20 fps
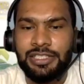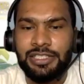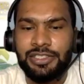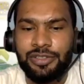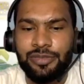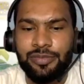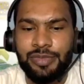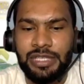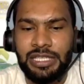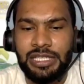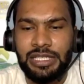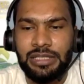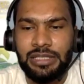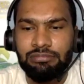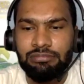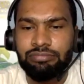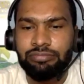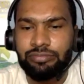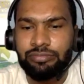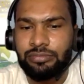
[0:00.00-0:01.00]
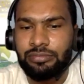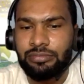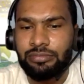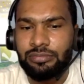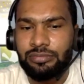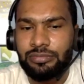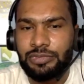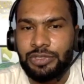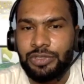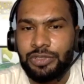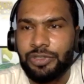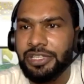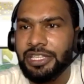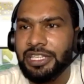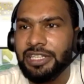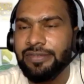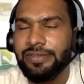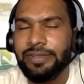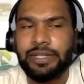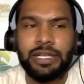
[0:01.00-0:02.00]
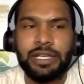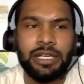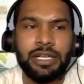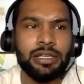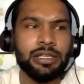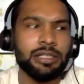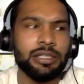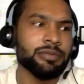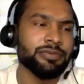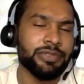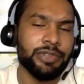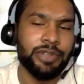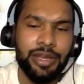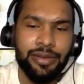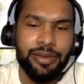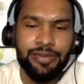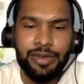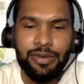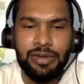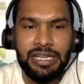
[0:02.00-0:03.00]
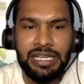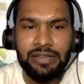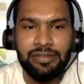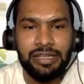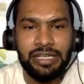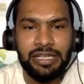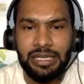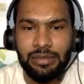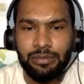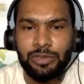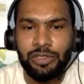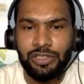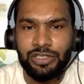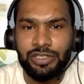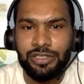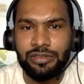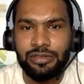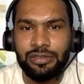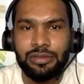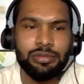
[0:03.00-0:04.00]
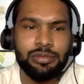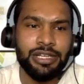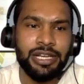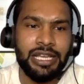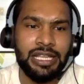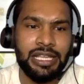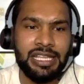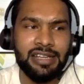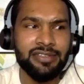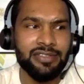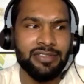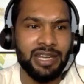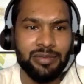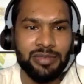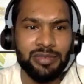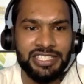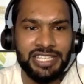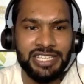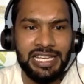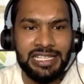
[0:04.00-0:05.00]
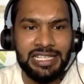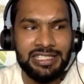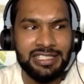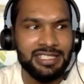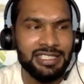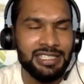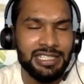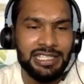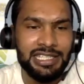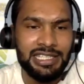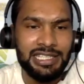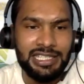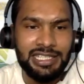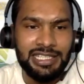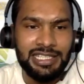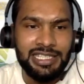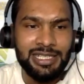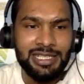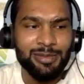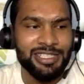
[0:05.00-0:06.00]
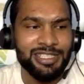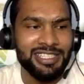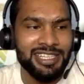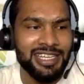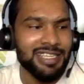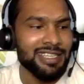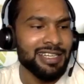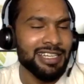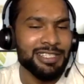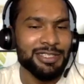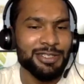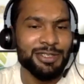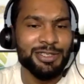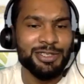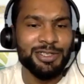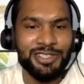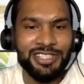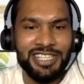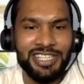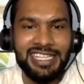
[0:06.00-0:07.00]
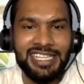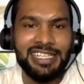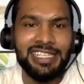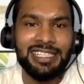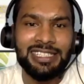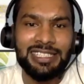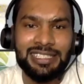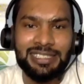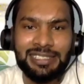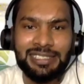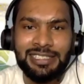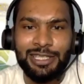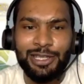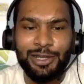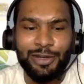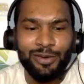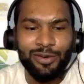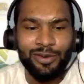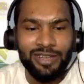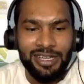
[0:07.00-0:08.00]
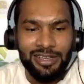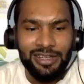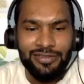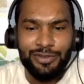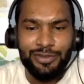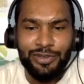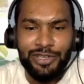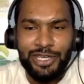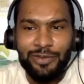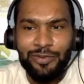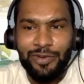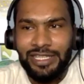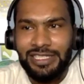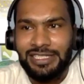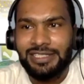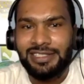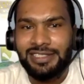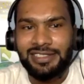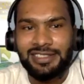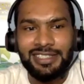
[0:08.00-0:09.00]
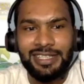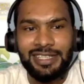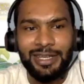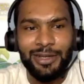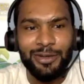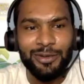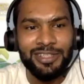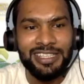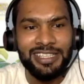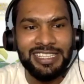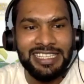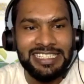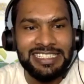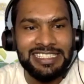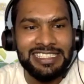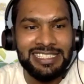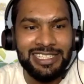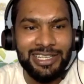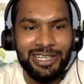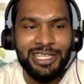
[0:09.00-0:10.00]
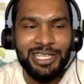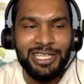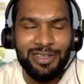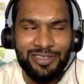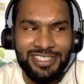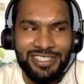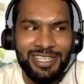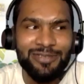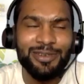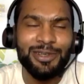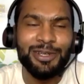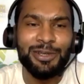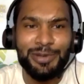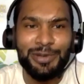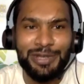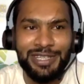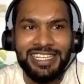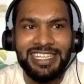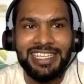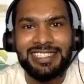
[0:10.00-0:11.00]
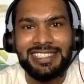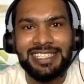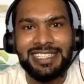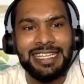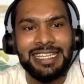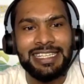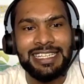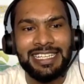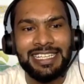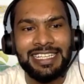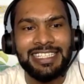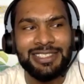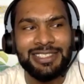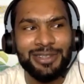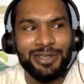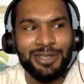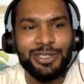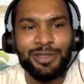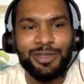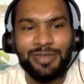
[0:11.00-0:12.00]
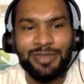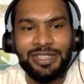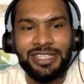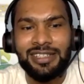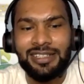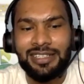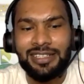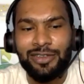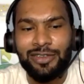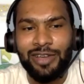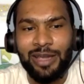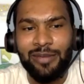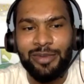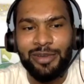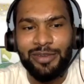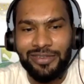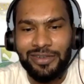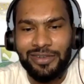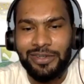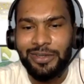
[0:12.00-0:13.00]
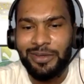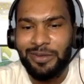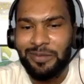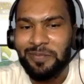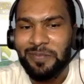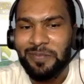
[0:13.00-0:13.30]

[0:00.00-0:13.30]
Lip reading: should be good thing for everyone. Even I'm going to try that 5-day challenge. But I used to try the rule of 21. Do the things continuously for 20 days, and it is going to be a new habit for you.